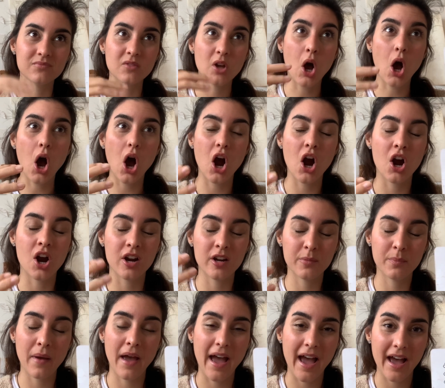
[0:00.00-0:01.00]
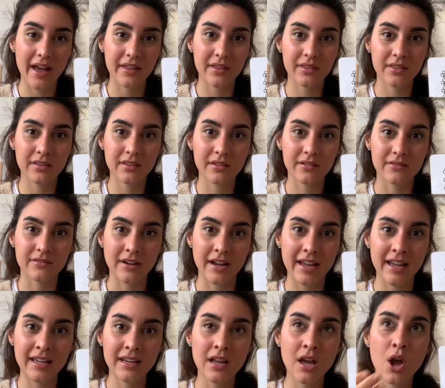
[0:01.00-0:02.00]
hard path,
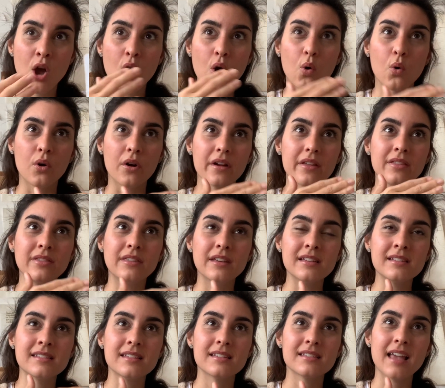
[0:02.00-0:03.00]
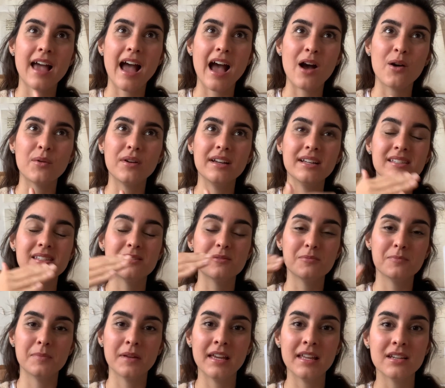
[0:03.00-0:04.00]
right? Or this is how it's
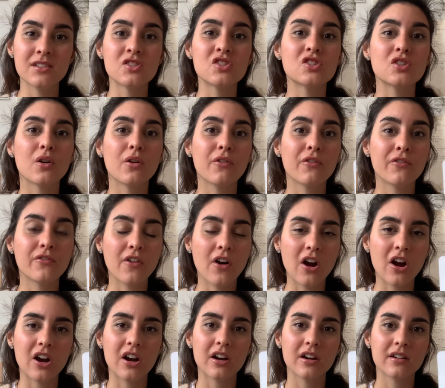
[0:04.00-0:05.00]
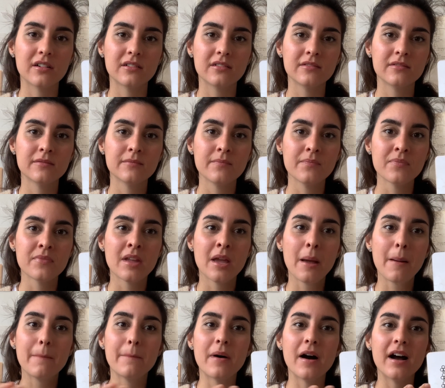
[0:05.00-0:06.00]
been so far.
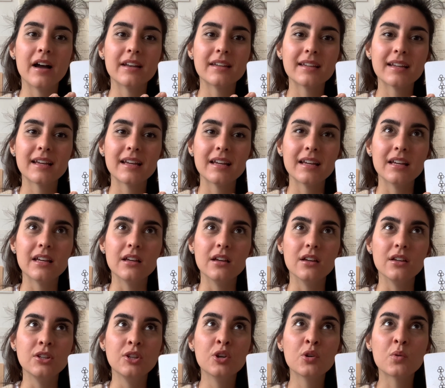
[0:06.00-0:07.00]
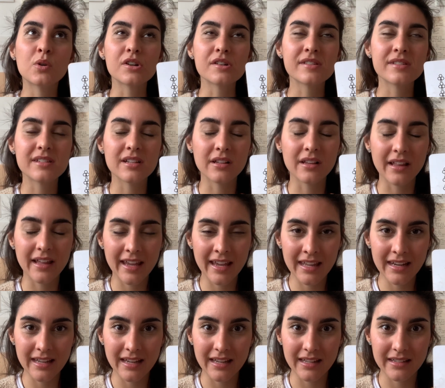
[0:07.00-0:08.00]
But you are still
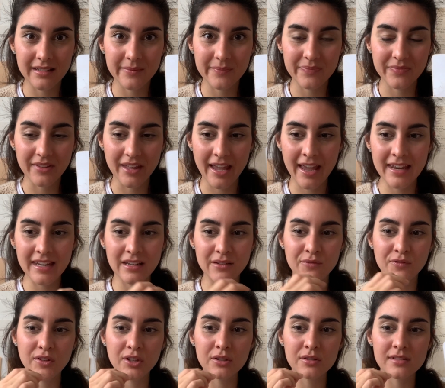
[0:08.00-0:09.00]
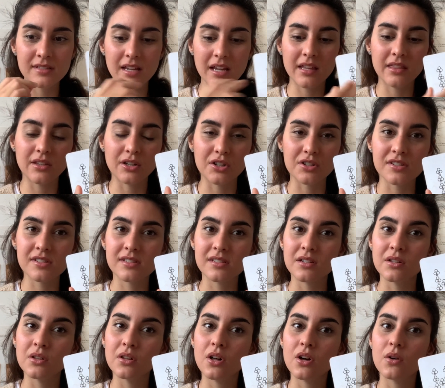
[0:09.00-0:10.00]
in it, and it feels like there's
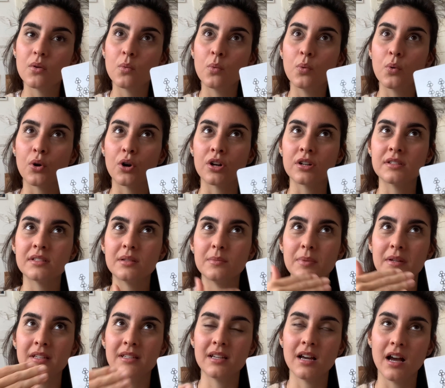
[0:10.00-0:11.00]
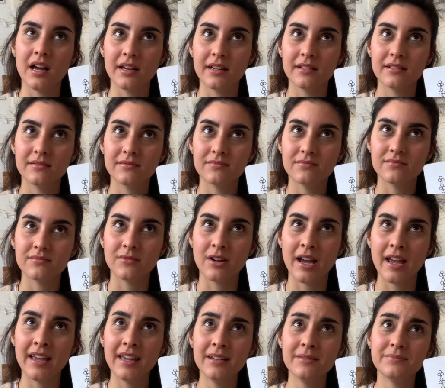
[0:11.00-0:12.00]
still work to be done,
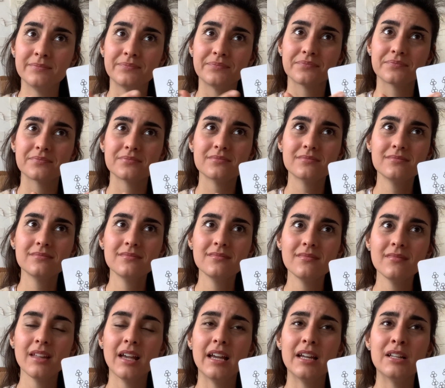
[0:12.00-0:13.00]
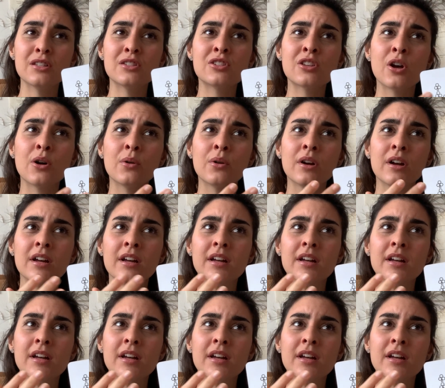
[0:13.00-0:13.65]
right? And so